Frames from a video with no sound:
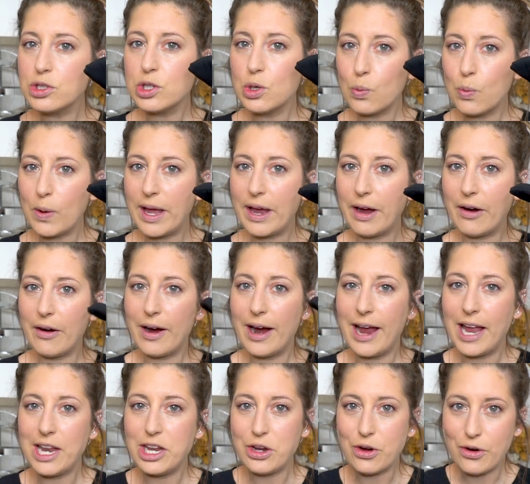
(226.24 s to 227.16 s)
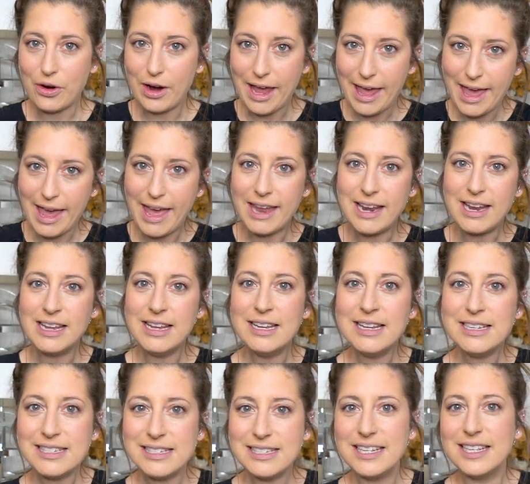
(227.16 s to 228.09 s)
to wear and your head
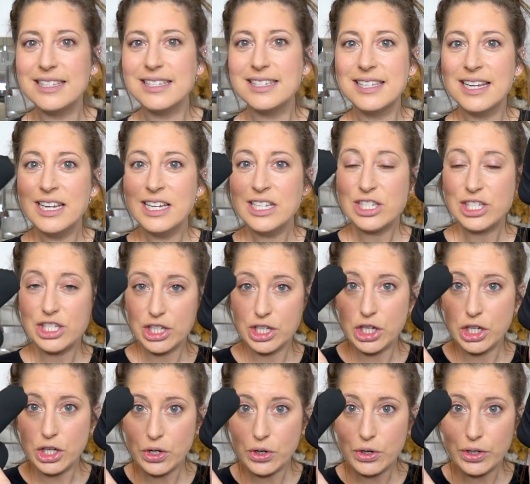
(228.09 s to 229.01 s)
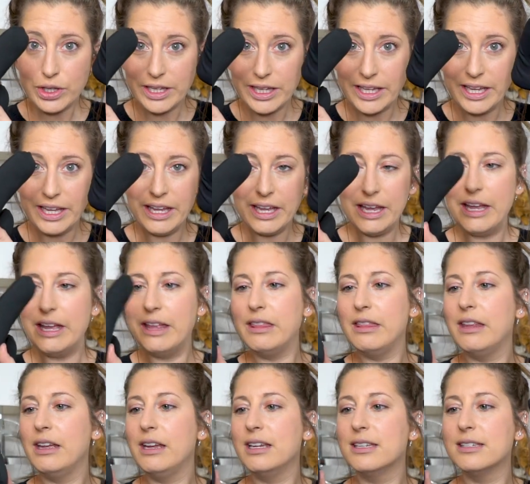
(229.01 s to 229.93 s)
sits securely
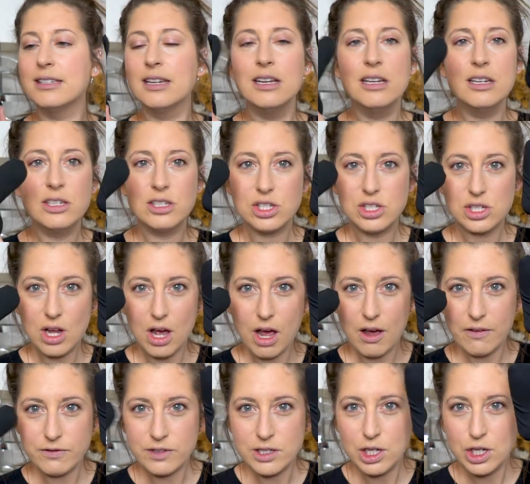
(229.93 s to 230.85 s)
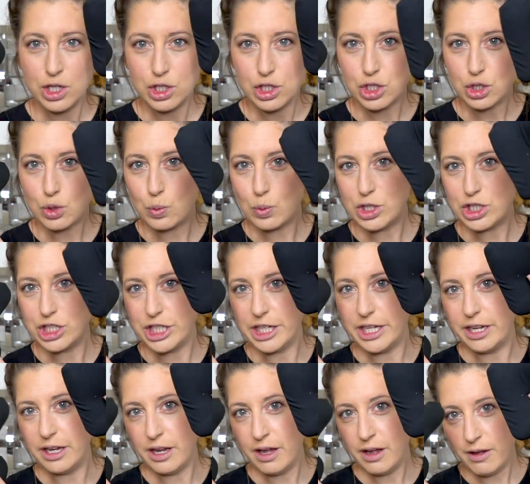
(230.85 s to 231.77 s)
in these soft,
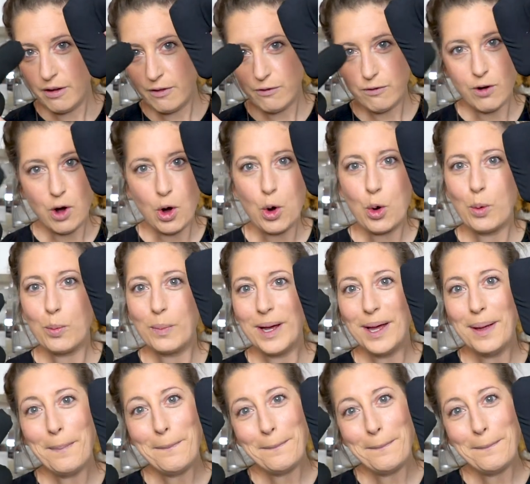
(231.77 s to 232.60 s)
squishy foam